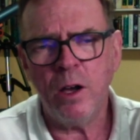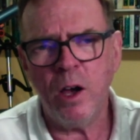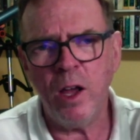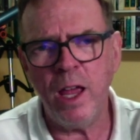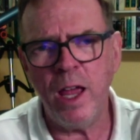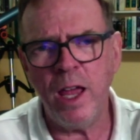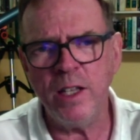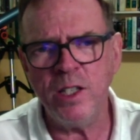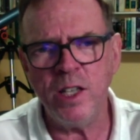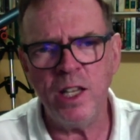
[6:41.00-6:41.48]

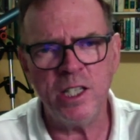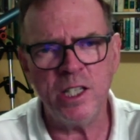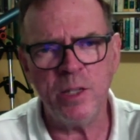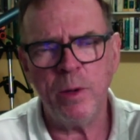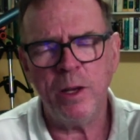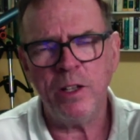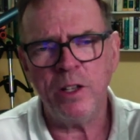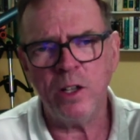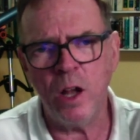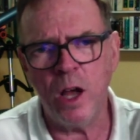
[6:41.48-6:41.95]
essays
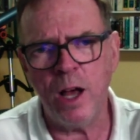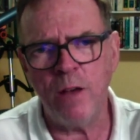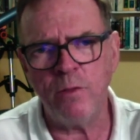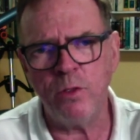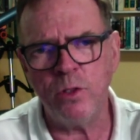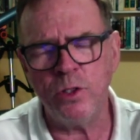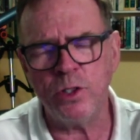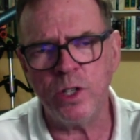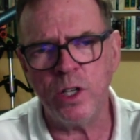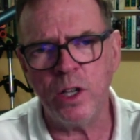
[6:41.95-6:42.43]
about
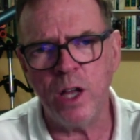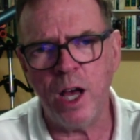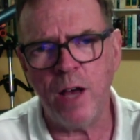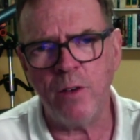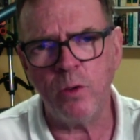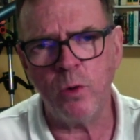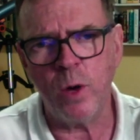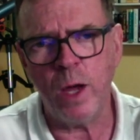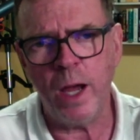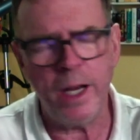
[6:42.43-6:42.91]
novels and
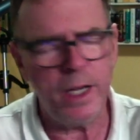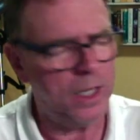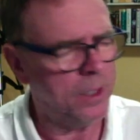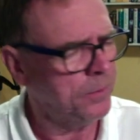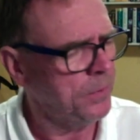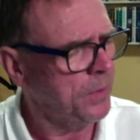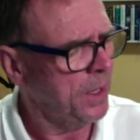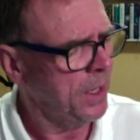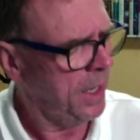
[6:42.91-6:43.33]
novel writing.